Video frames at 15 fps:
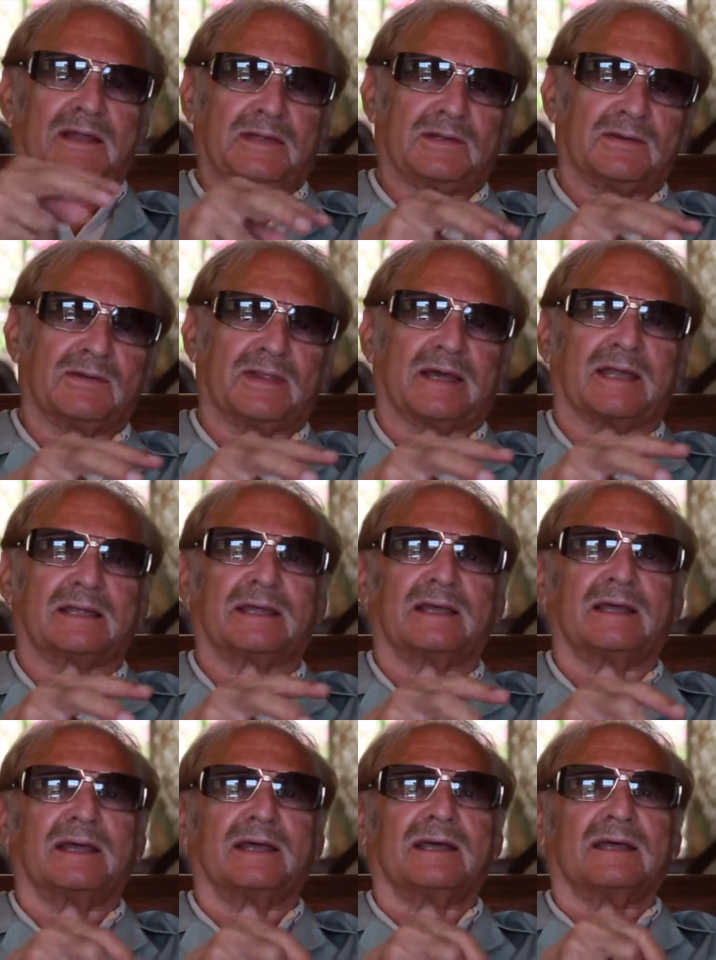how to do
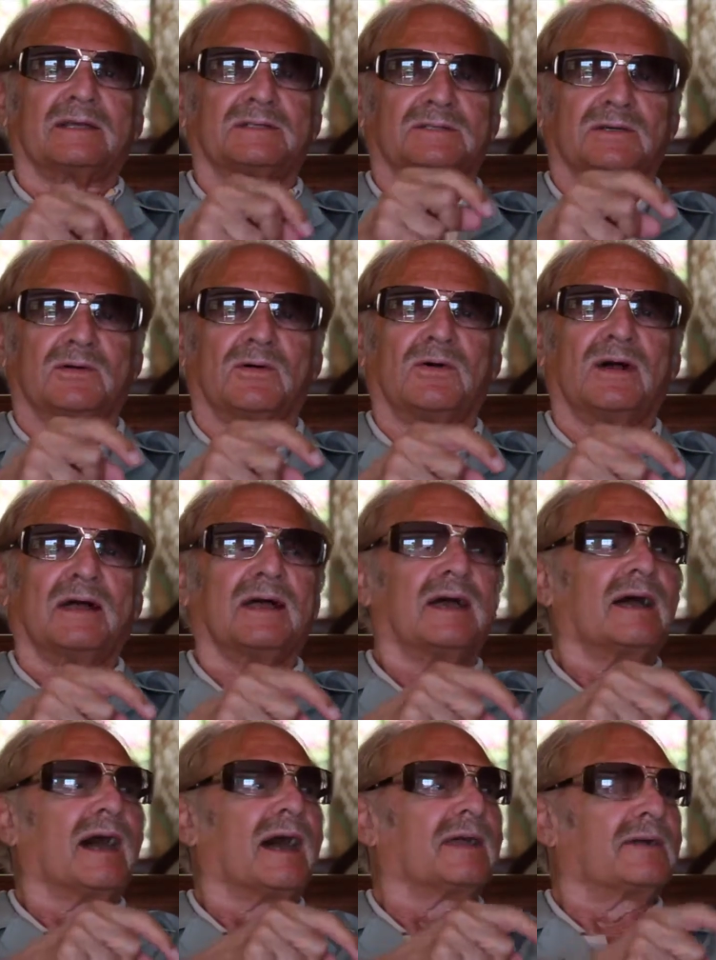that, so
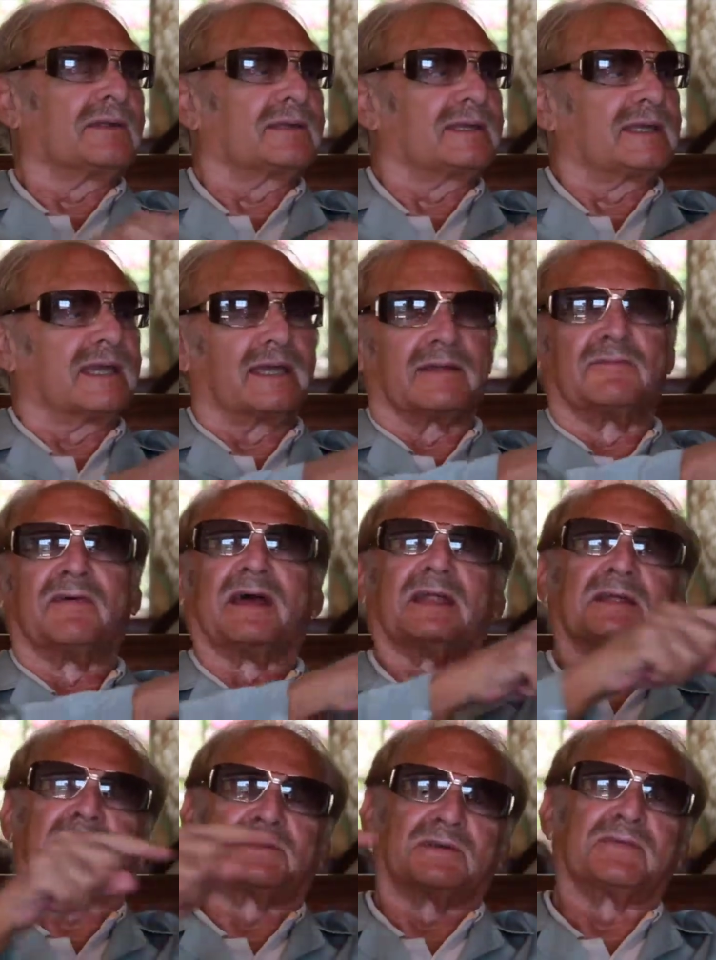I couldn't take
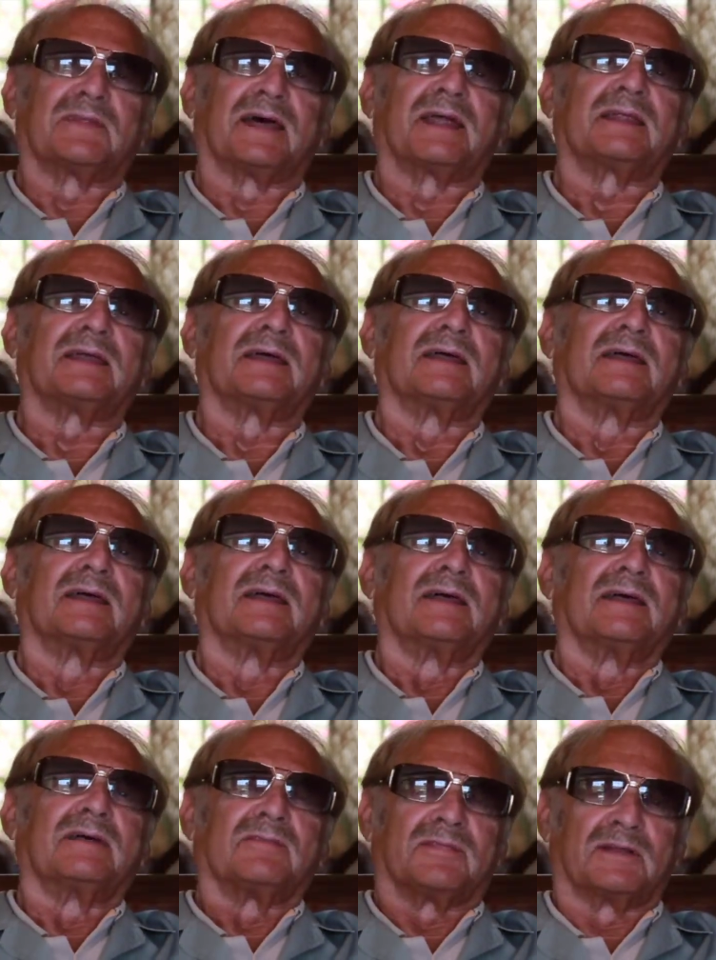advantage of that
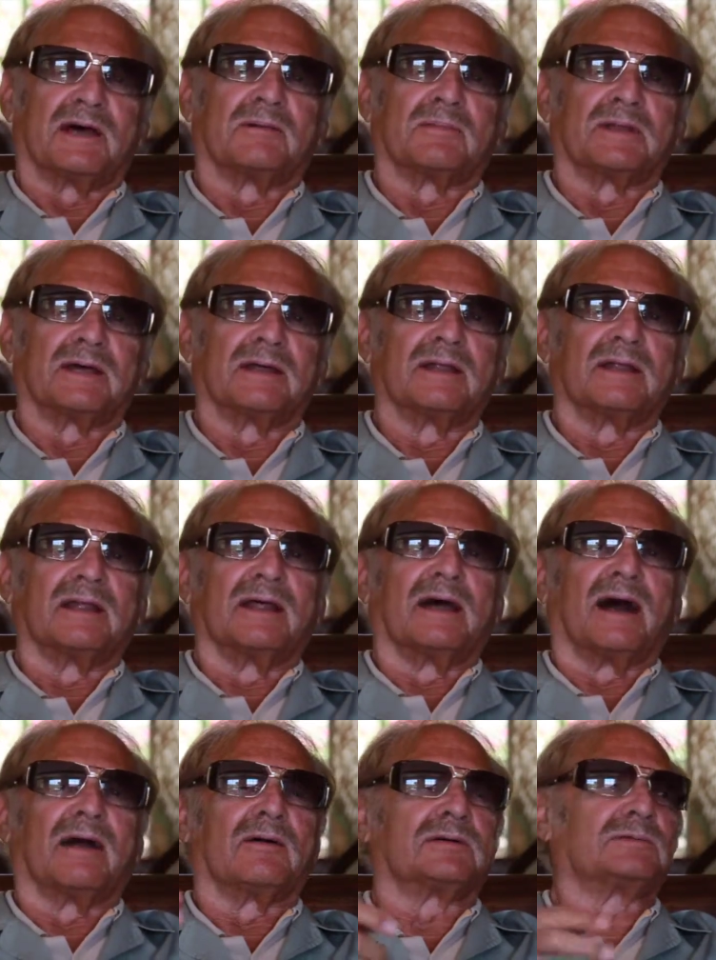phenomenon.
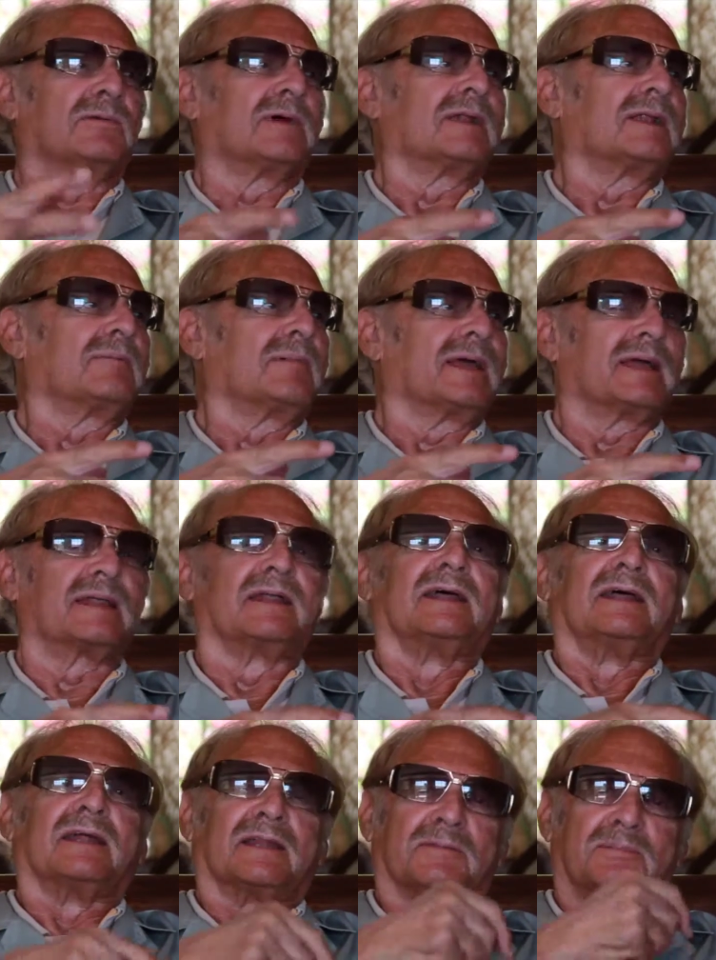I always wanted to make
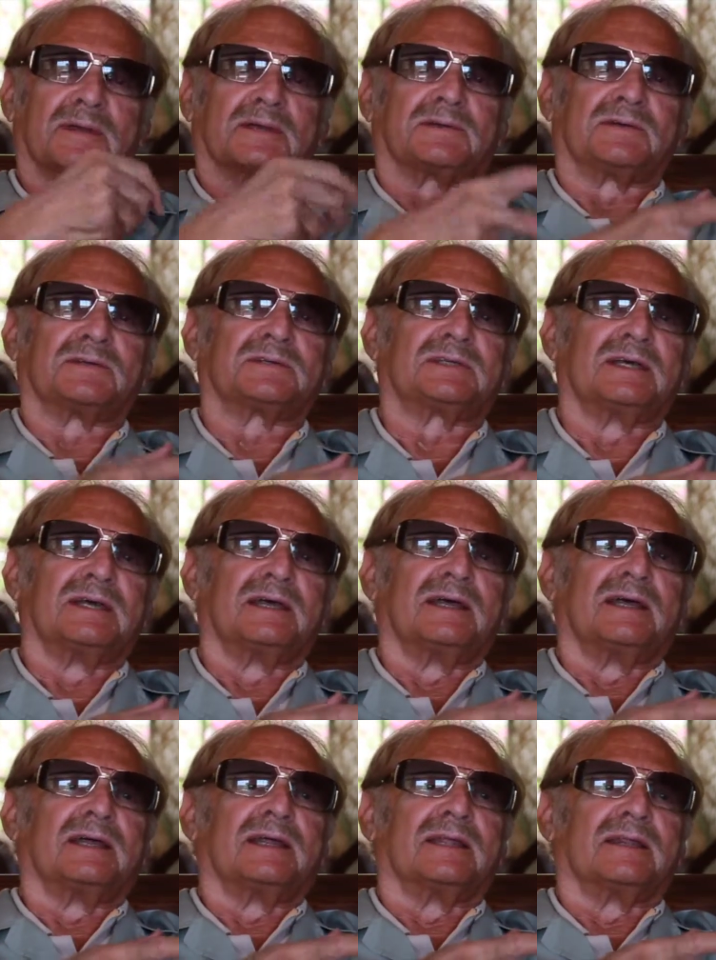the pictures
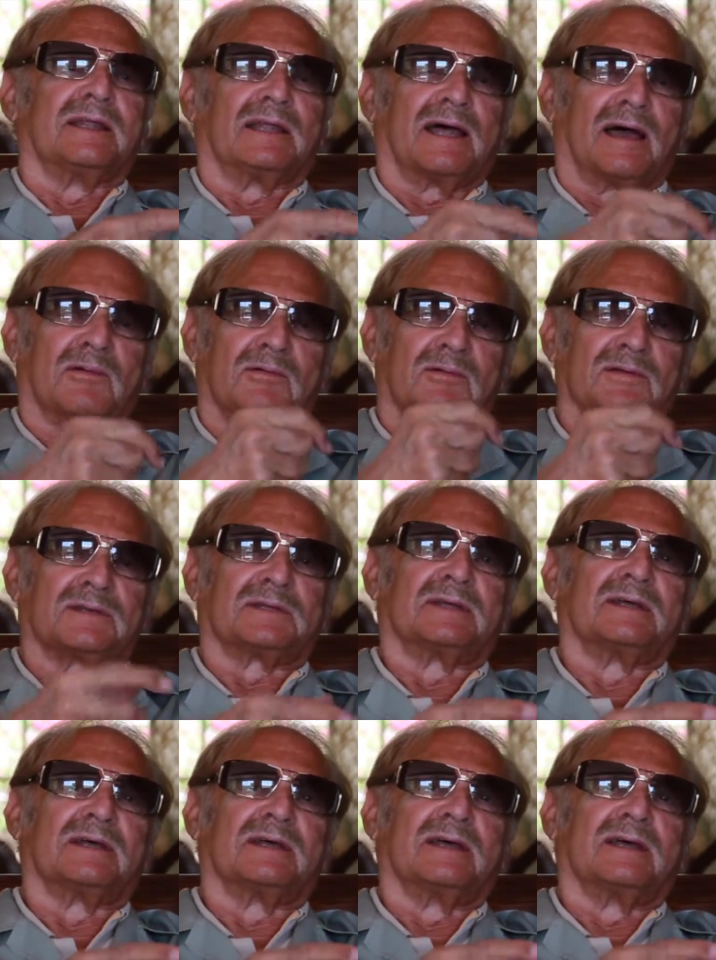that I was